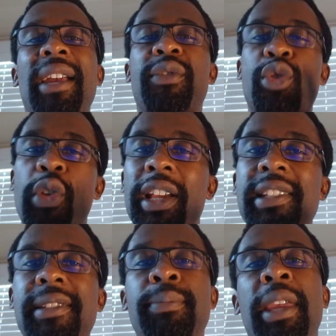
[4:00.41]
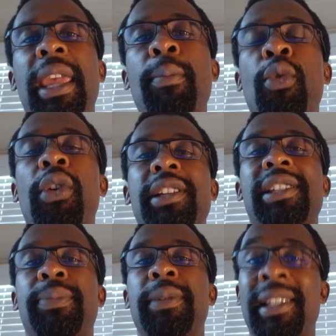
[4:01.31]
of tricks became more
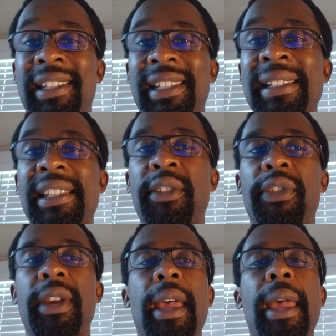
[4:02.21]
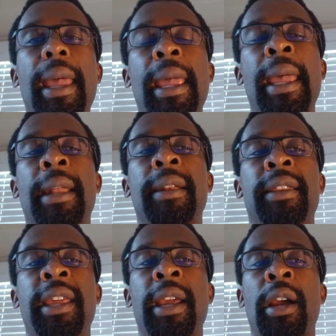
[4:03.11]
extensive,
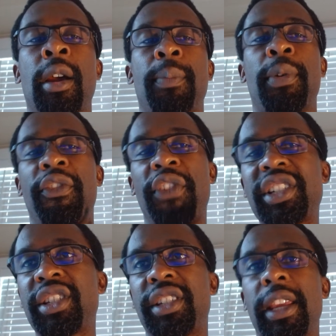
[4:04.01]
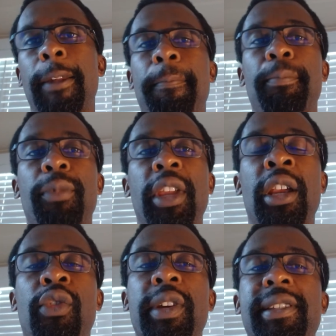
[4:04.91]
and their proficiency
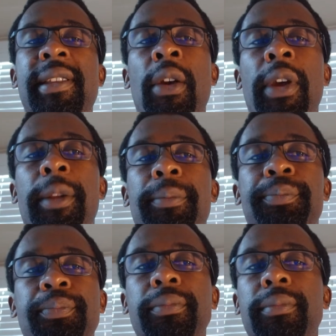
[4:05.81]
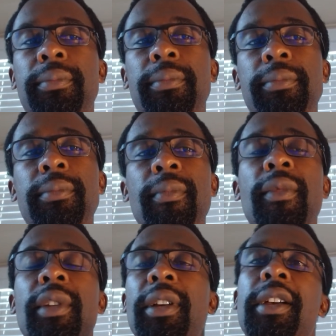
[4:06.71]
increased therein.
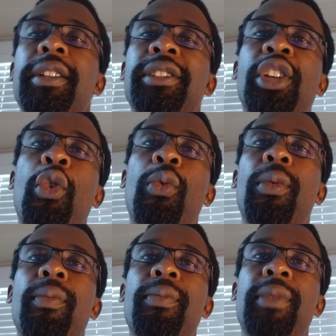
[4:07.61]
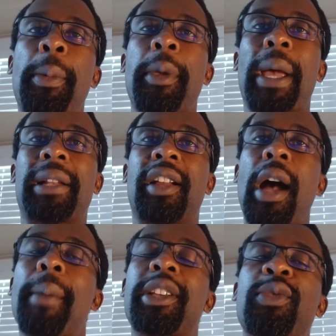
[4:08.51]
So, coming back to
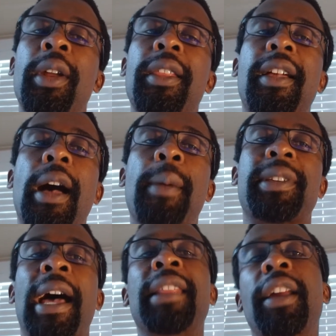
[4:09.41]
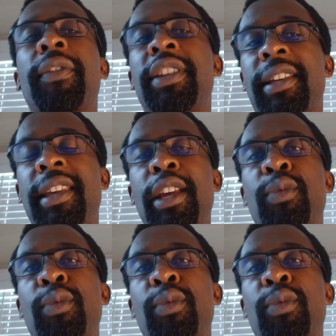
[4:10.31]
comics, one of the comics I loved as a kid